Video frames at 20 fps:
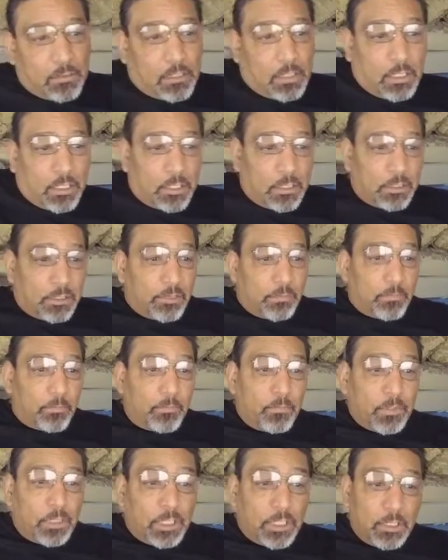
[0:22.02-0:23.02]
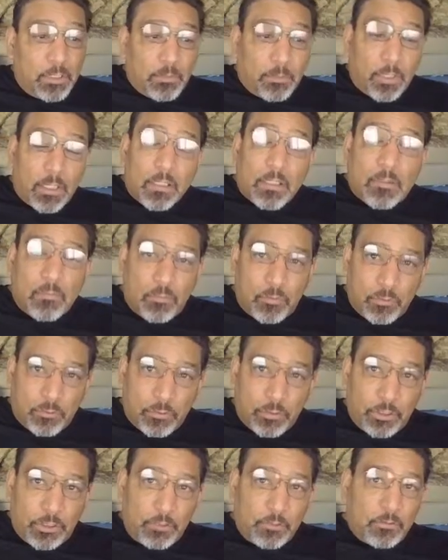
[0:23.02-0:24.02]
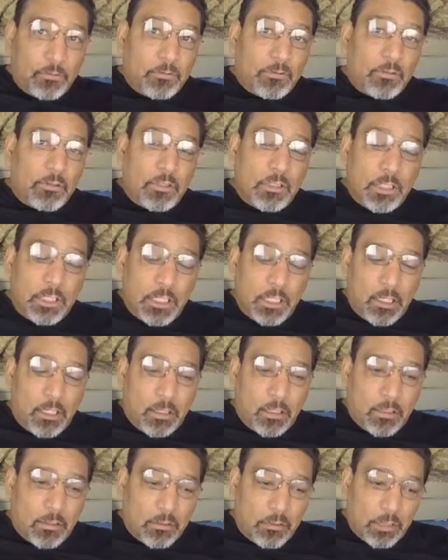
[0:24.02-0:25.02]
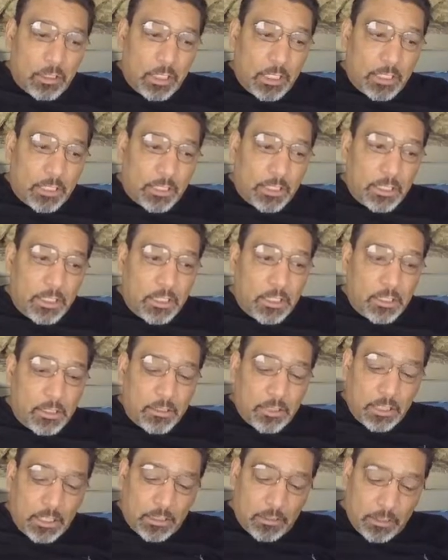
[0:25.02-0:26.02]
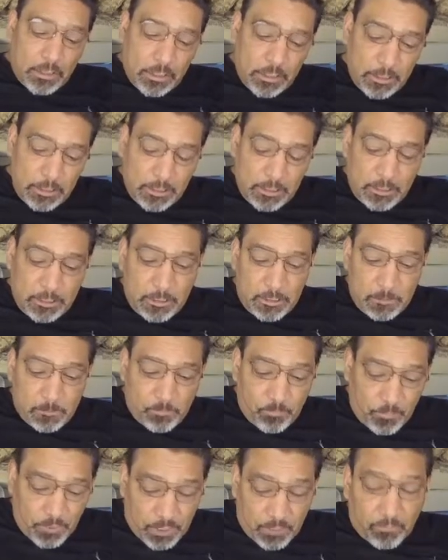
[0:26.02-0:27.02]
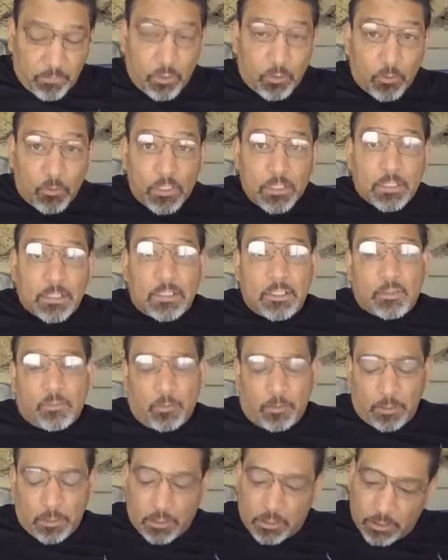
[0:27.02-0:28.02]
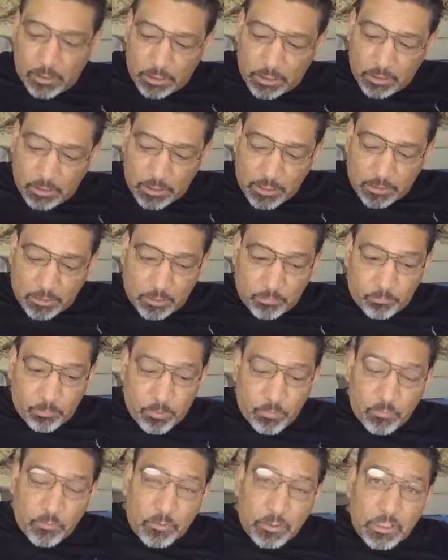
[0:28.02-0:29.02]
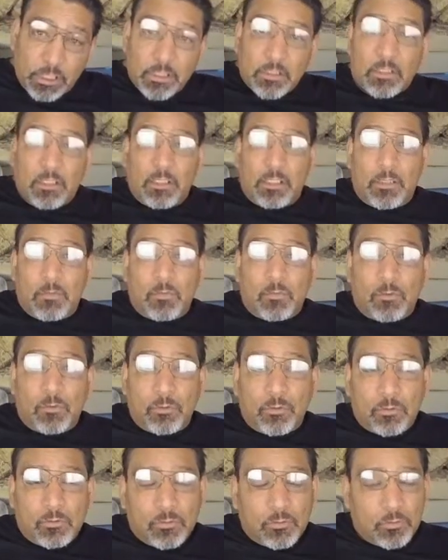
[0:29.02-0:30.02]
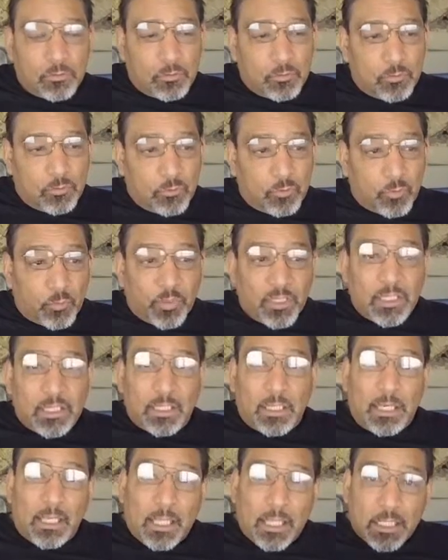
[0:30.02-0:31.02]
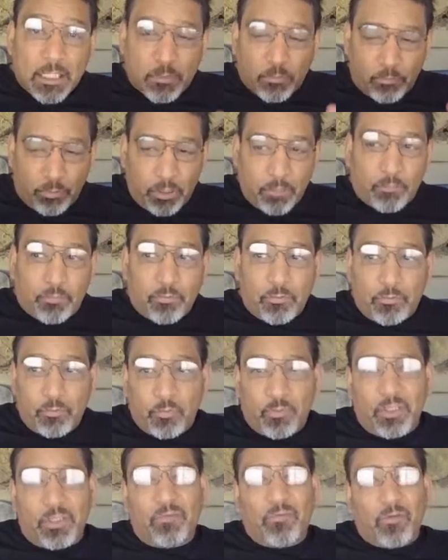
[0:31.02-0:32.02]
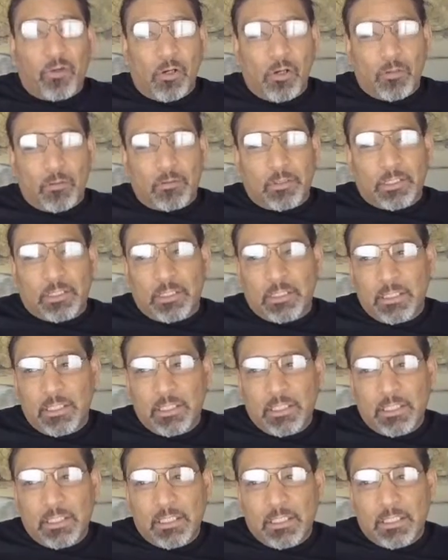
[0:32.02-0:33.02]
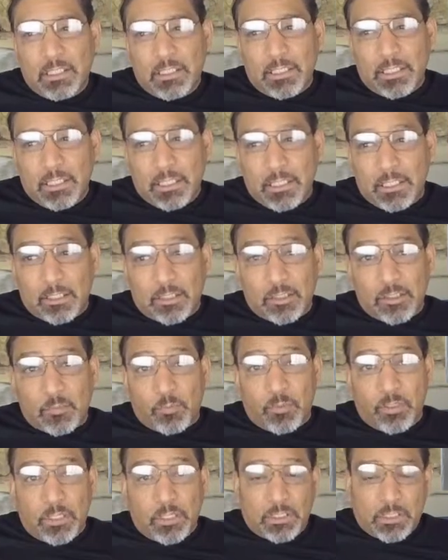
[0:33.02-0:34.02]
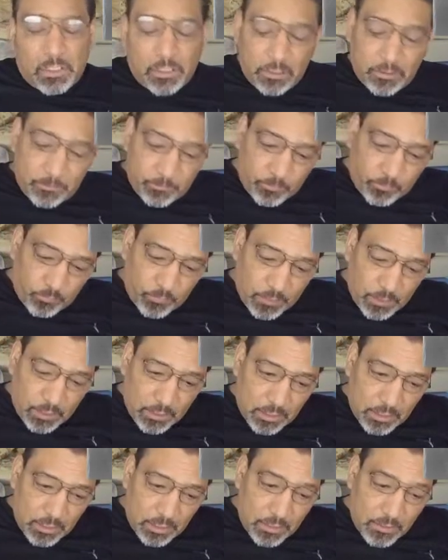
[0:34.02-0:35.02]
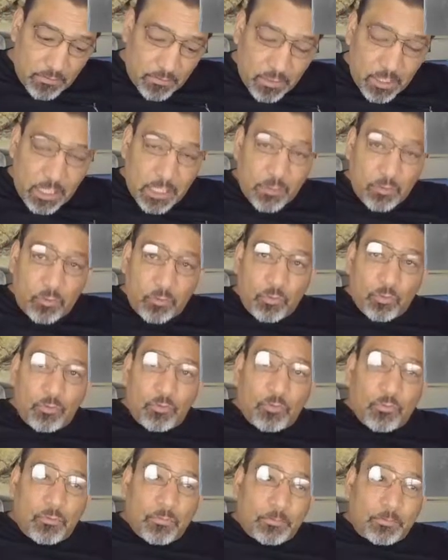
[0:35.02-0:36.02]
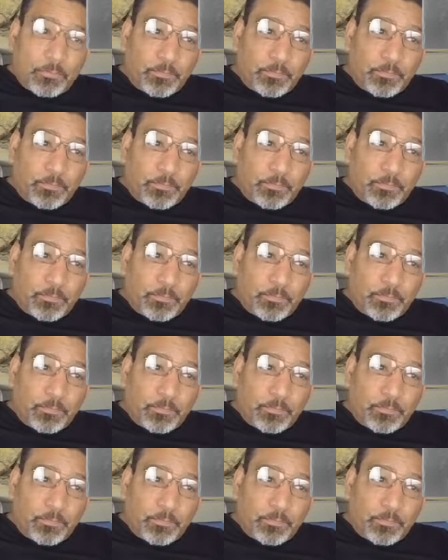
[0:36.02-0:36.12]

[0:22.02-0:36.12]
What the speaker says: debunkable. The idea that if there was a conspiracy, that the people in the limo would be the last people to be involved in the conspiracy. If they knew,